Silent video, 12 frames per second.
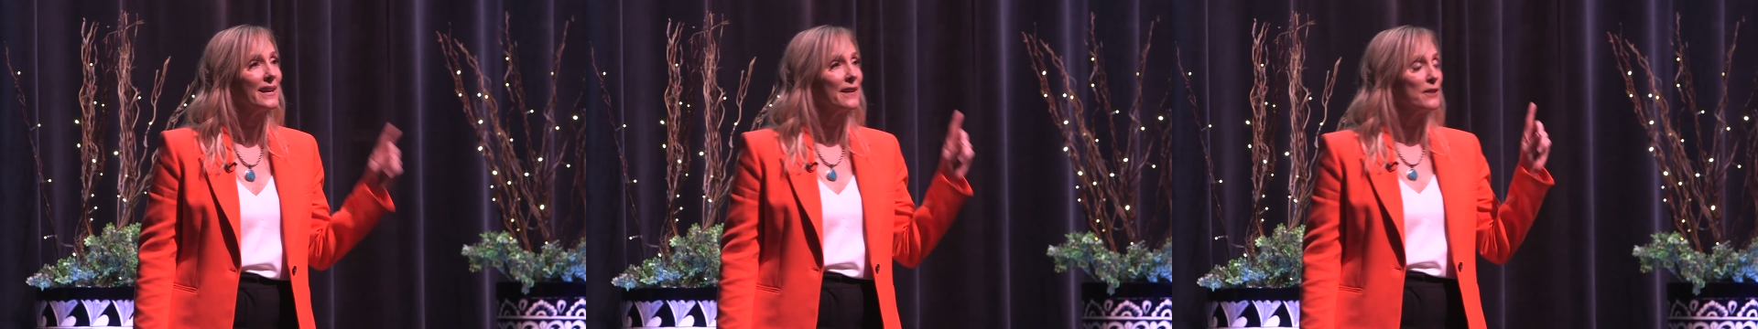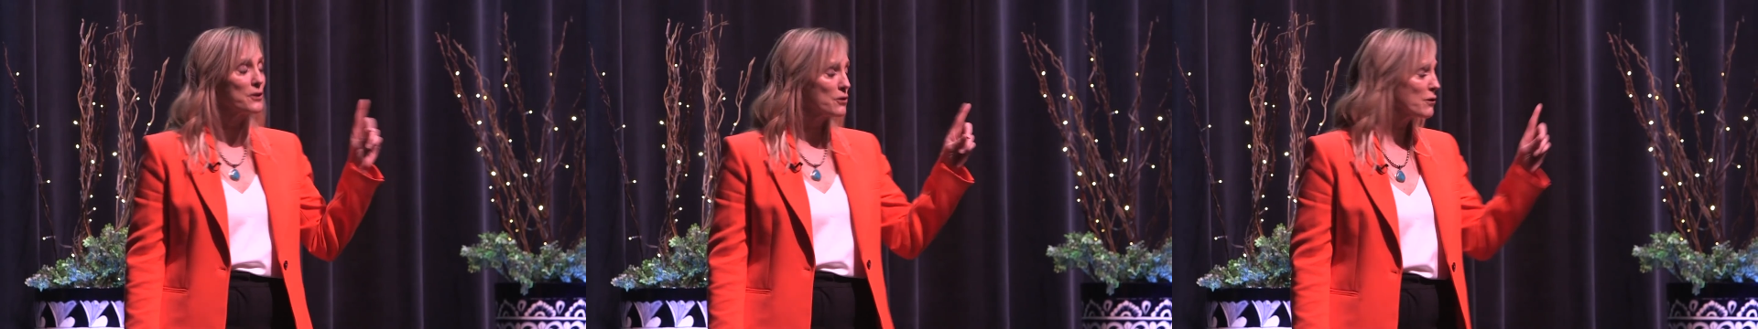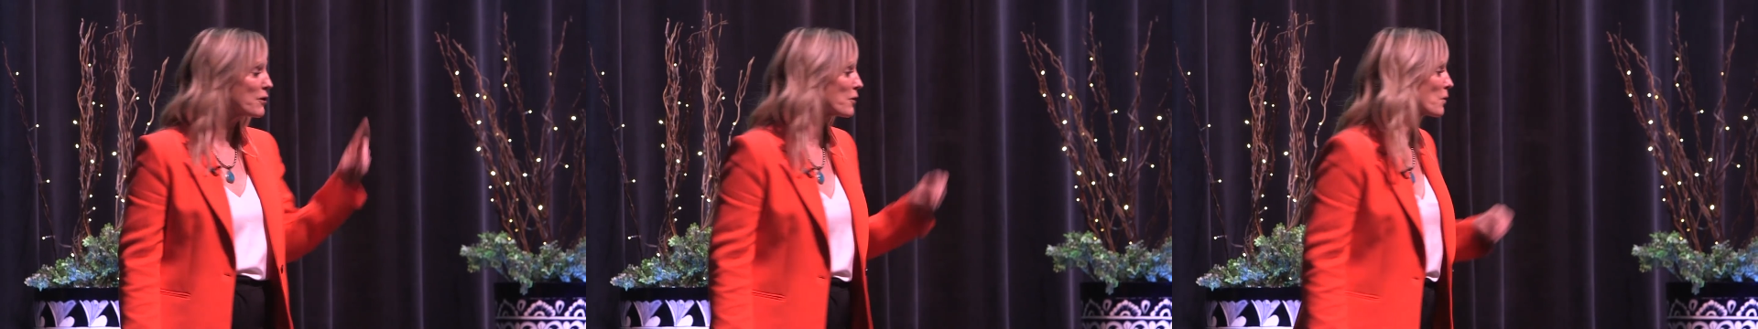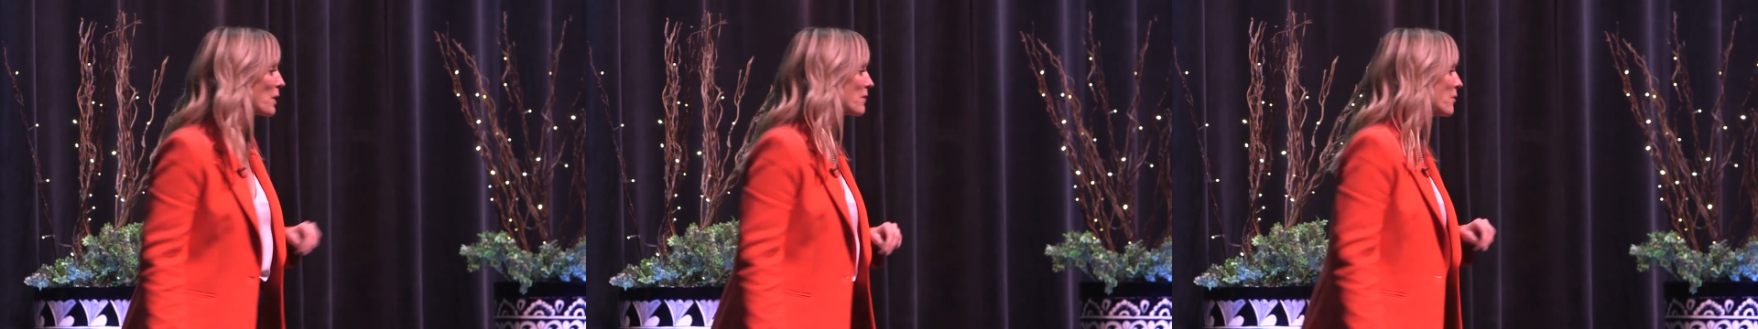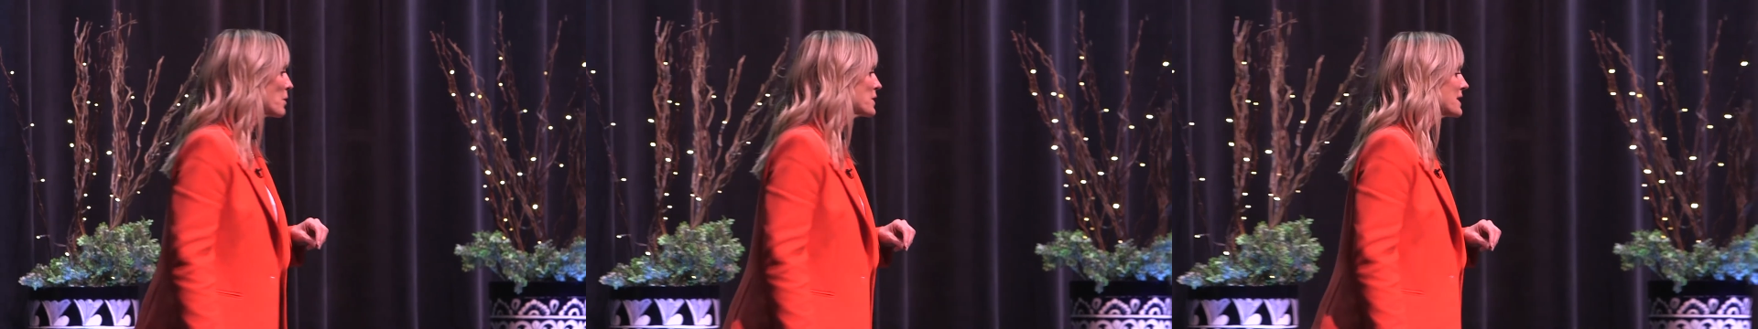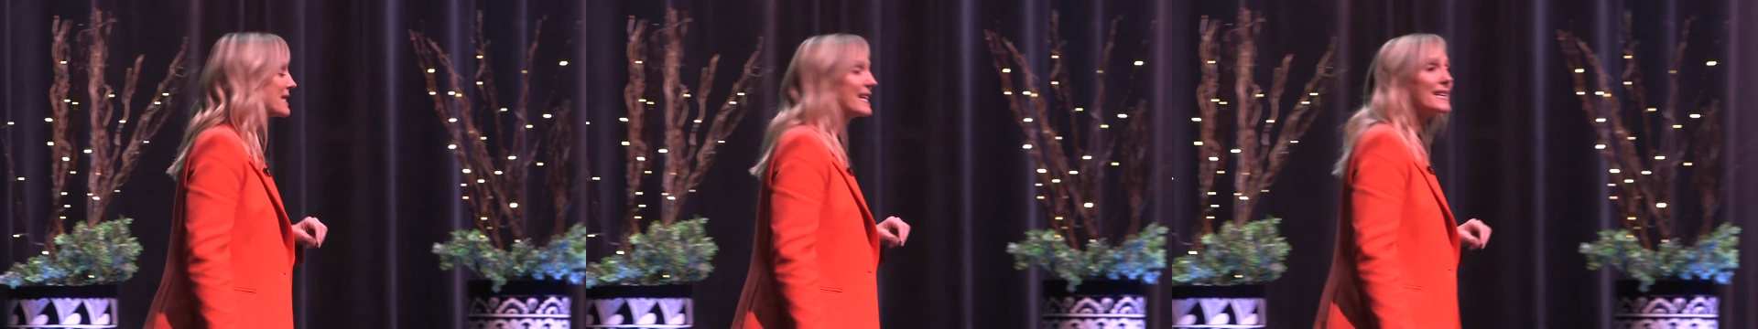The truth of the workforce is
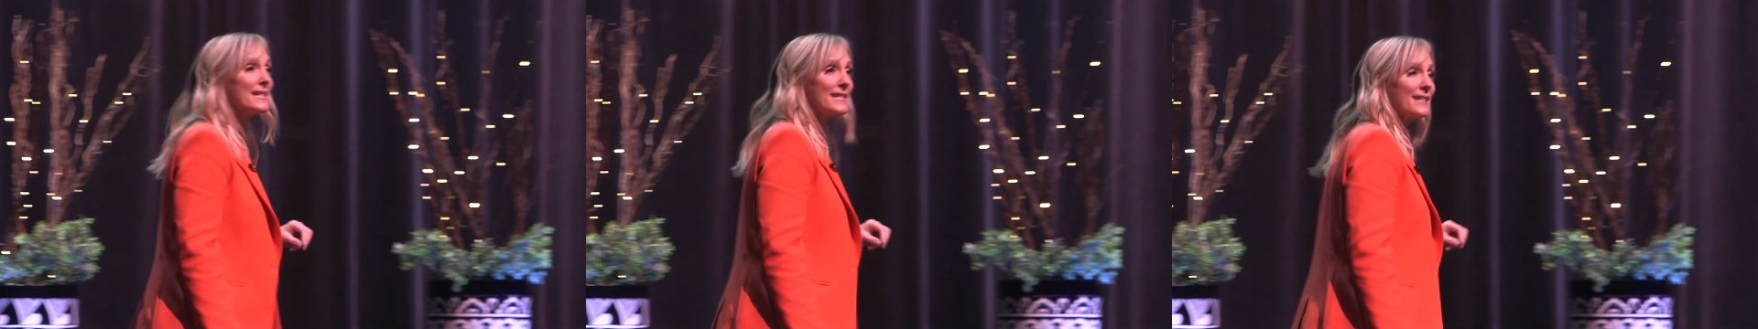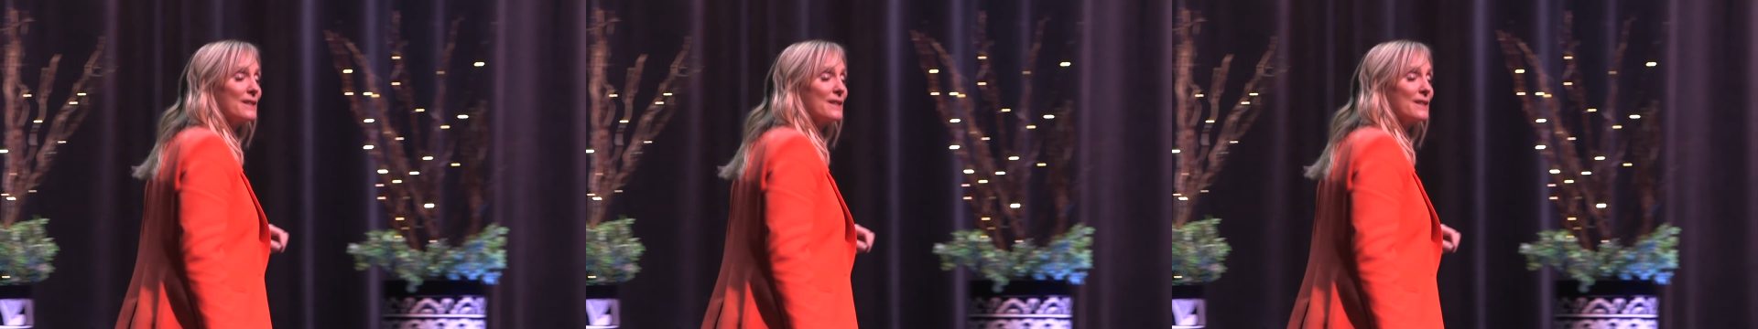this: